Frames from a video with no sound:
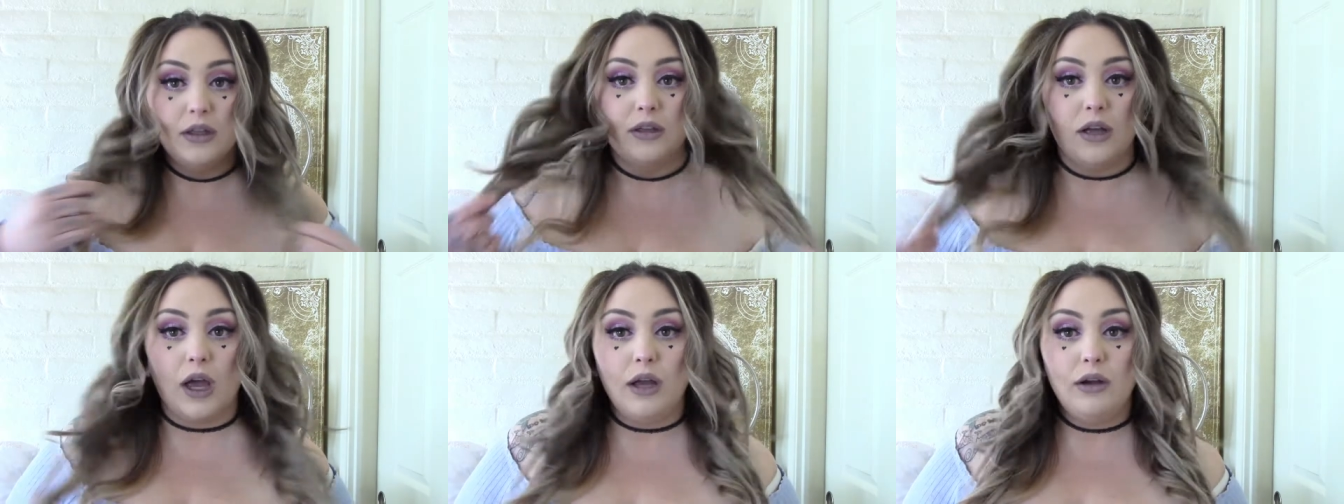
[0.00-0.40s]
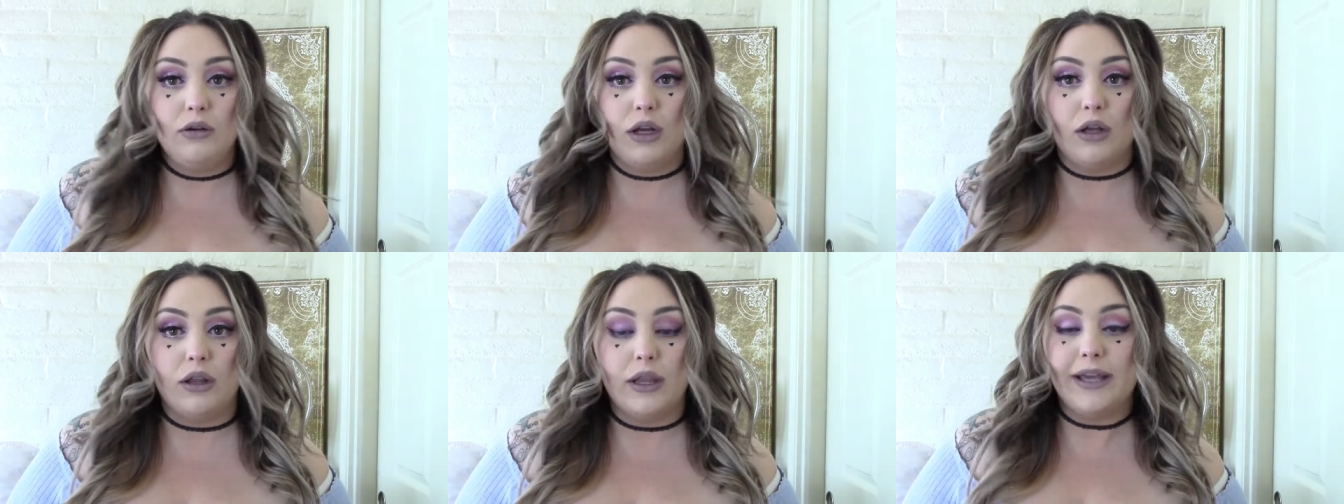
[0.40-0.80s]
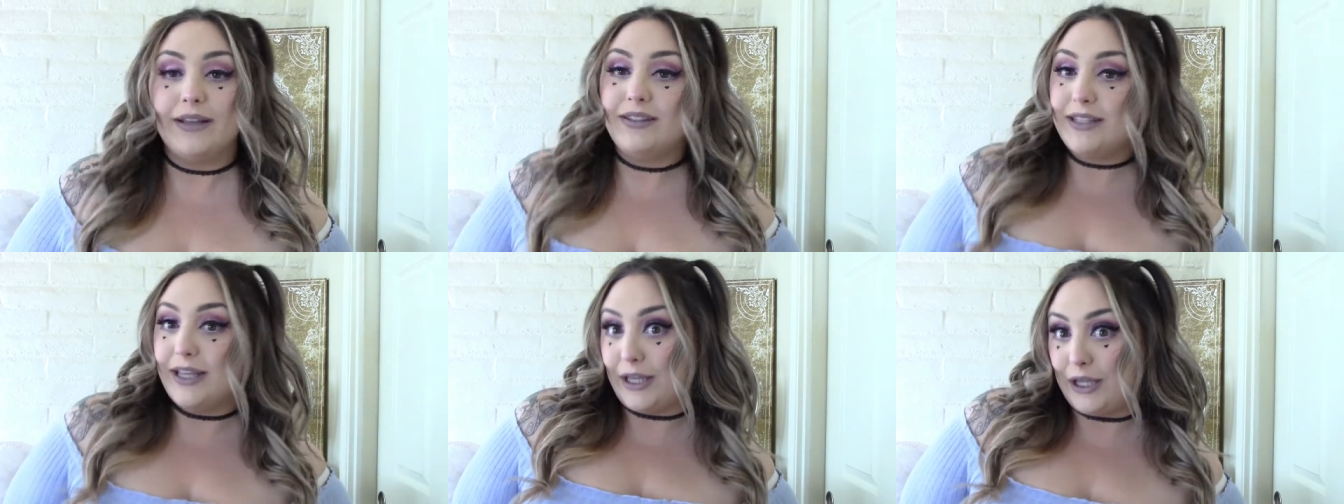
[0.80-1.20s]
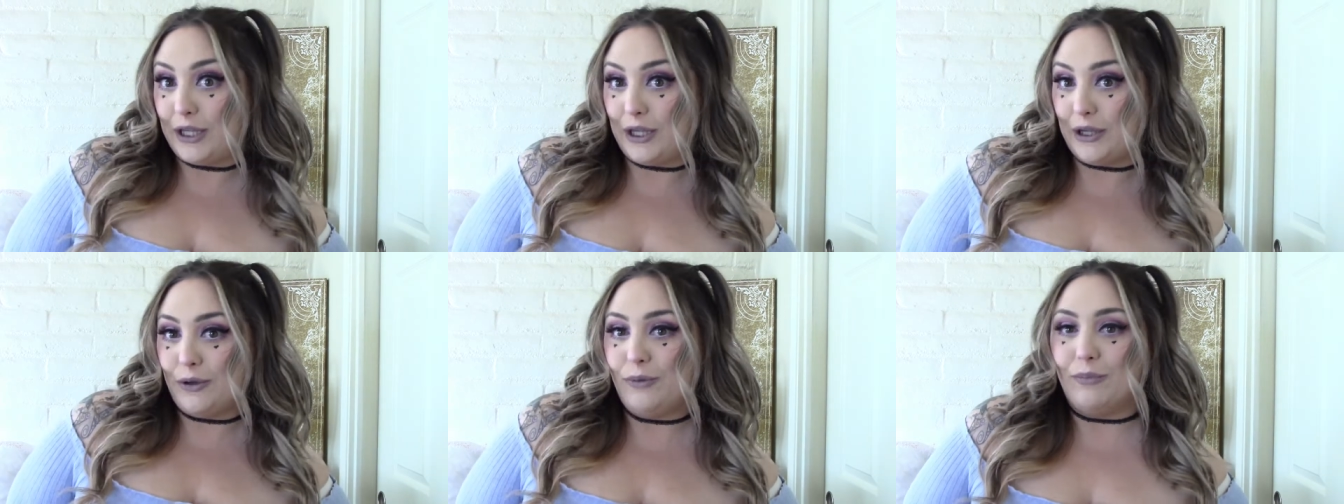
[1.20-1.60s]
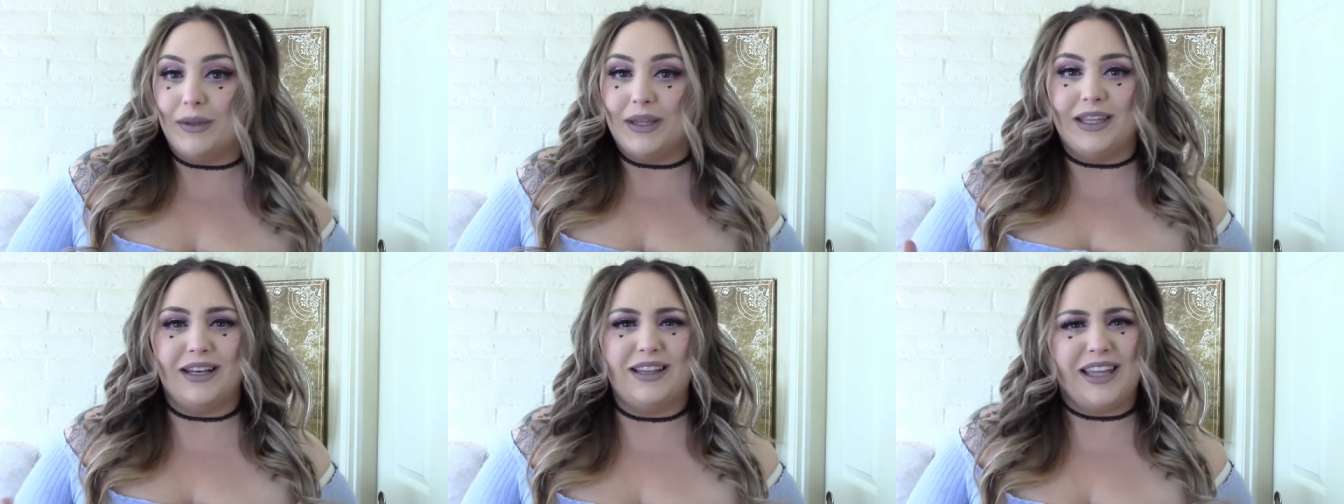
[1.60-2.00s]
I don't know, like it's like cute,
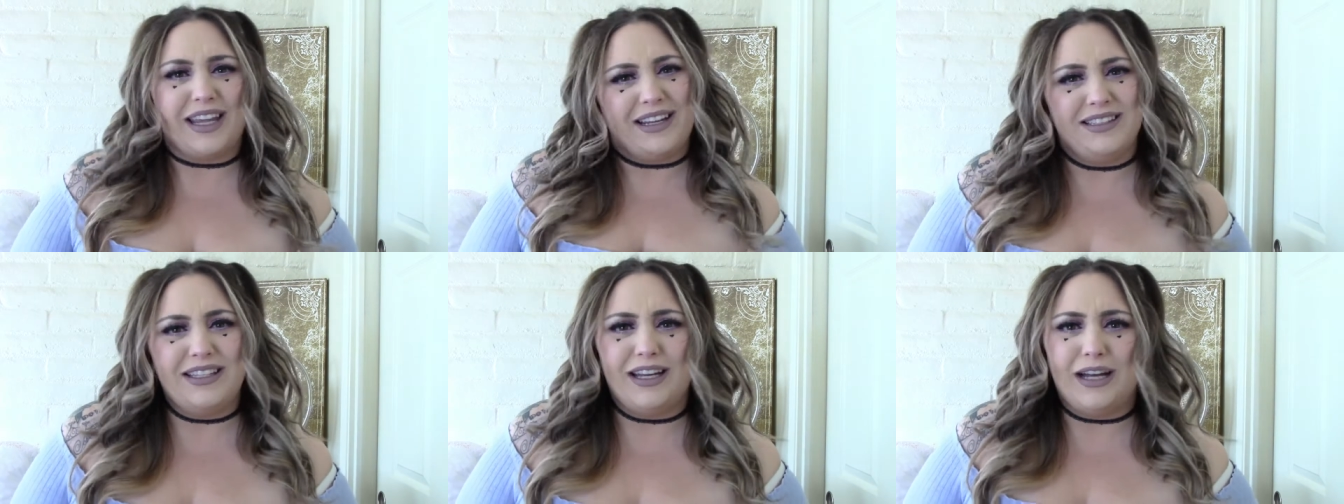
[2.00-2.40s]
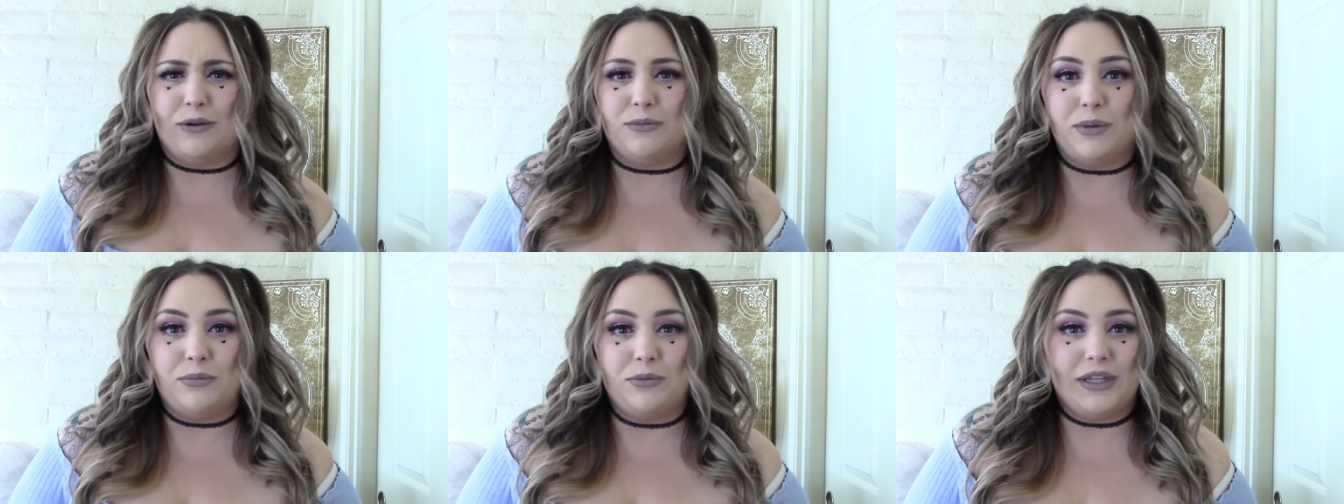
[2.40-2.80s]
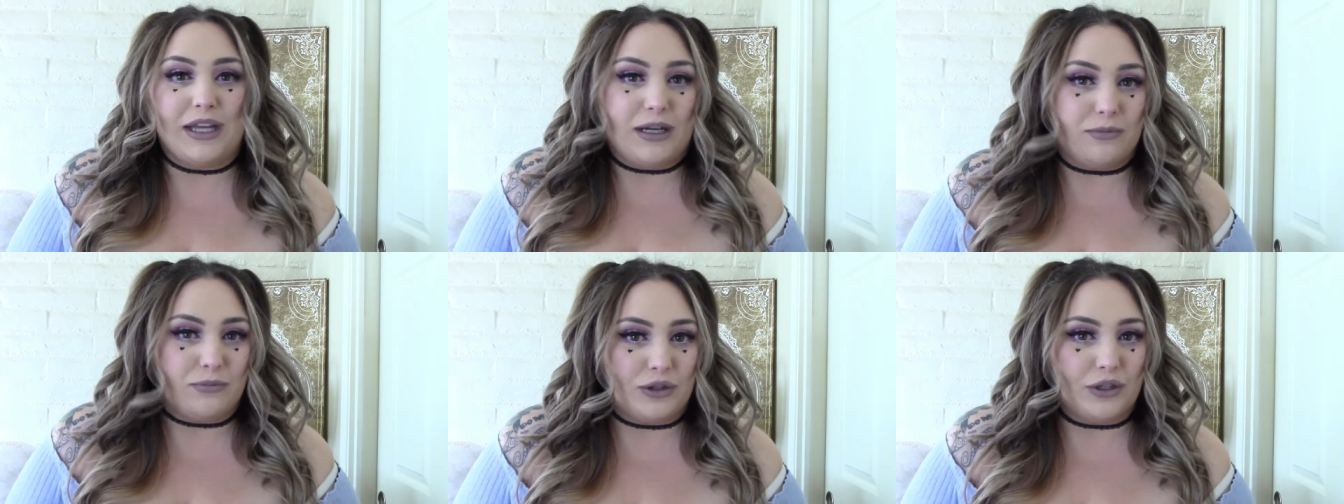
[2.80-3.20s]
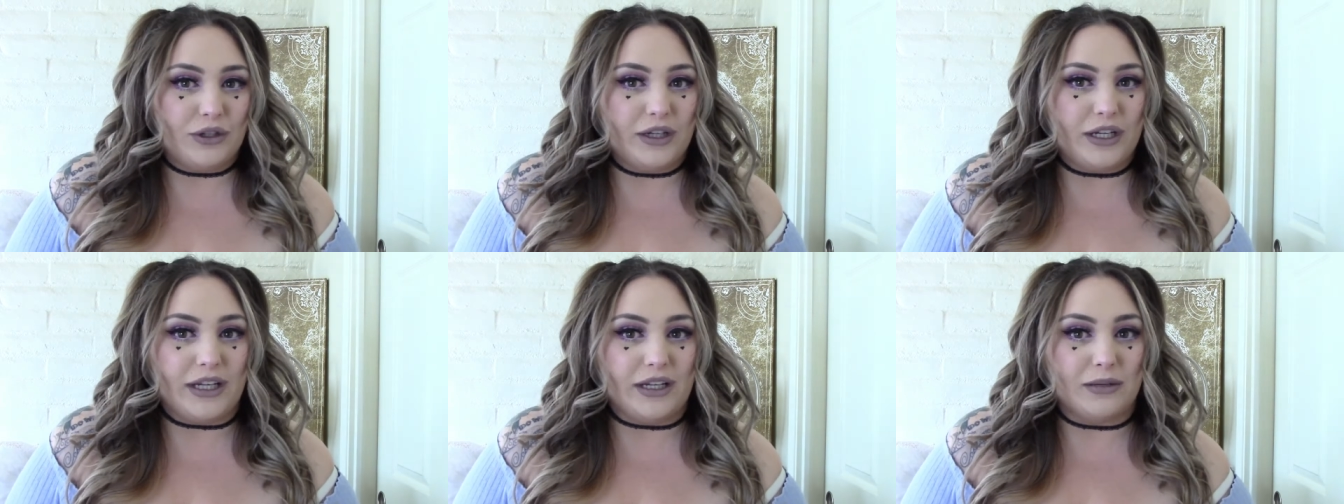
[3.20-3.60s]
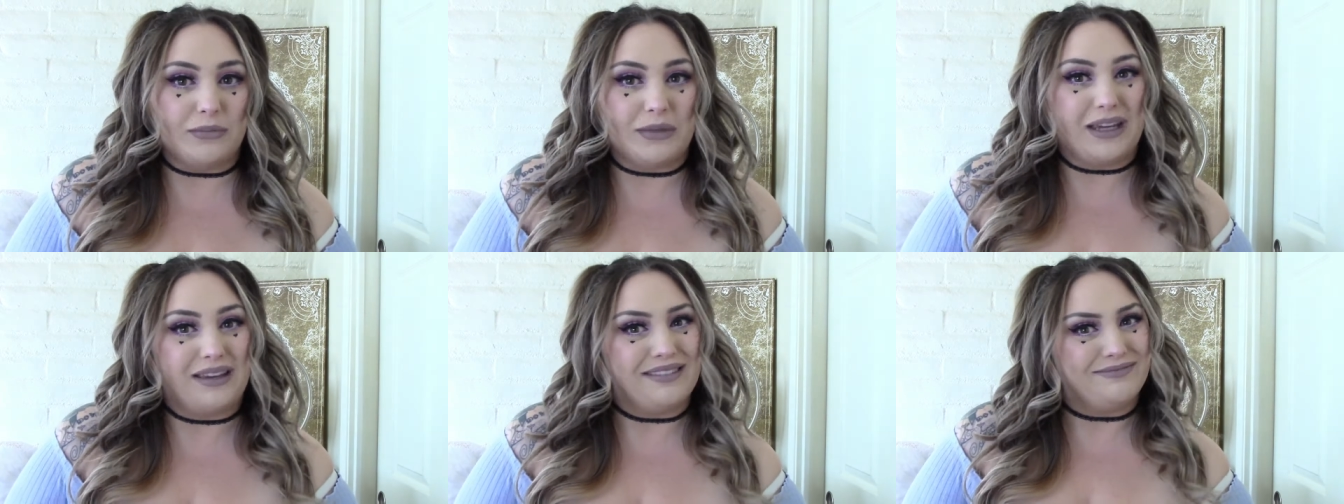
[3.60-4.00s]
but then like I said, I remember that I'm 30 and I'm like,